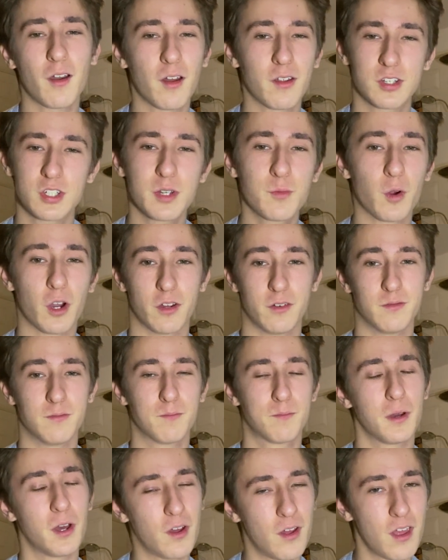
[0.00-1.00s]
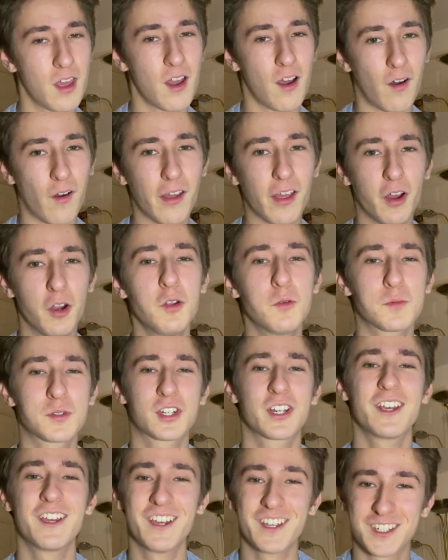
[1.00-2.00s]
she won't, but I hope
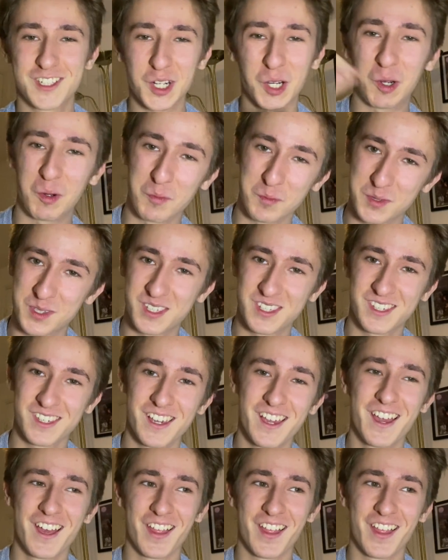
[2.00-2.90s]
she adopts